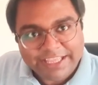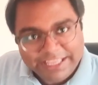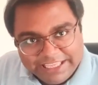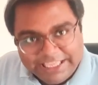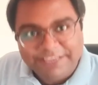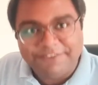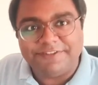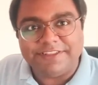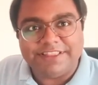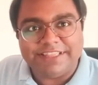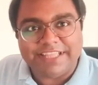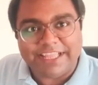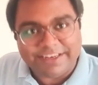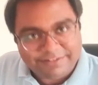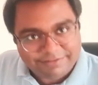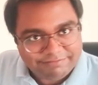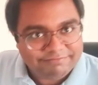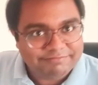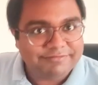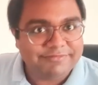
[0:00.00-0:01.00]
even
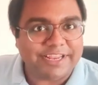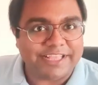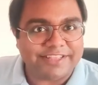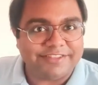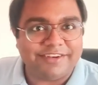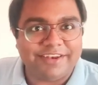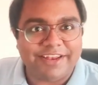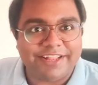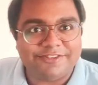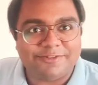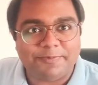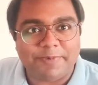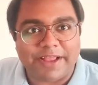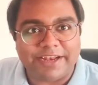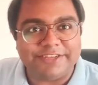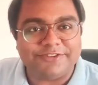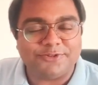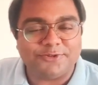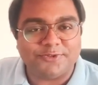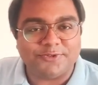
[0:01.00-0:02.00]
then Netherlands
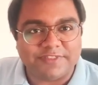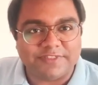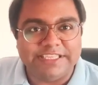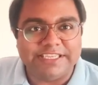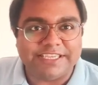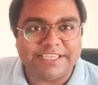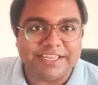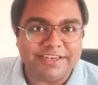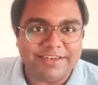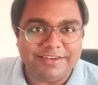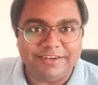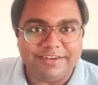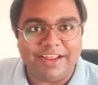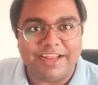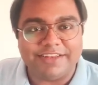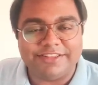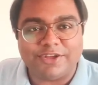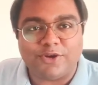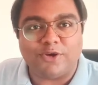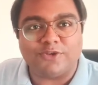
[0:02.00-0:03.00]
managed to sneak in
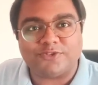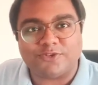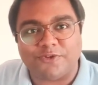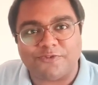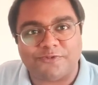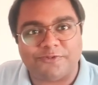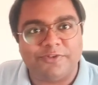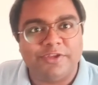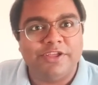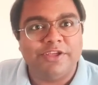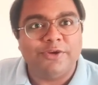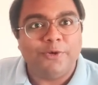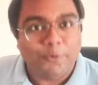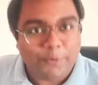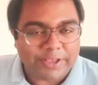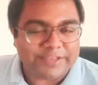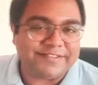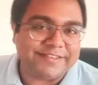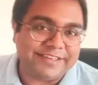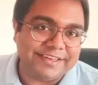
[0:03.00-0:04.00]
at the cost of
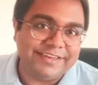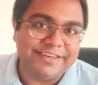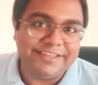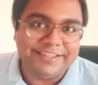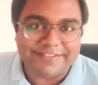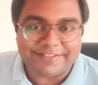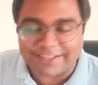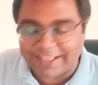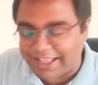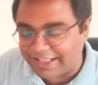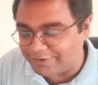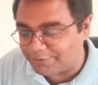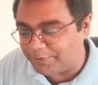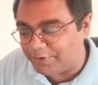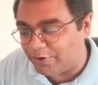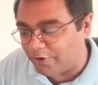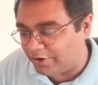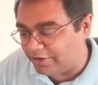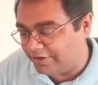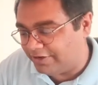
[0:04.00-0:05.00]
West Indies, as we
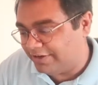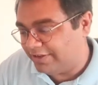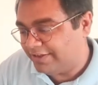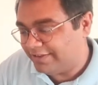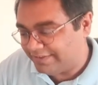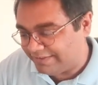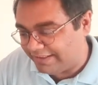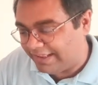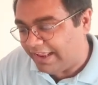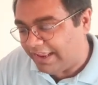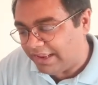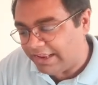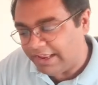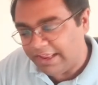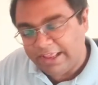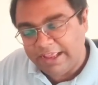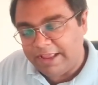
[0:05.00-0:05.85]
all say.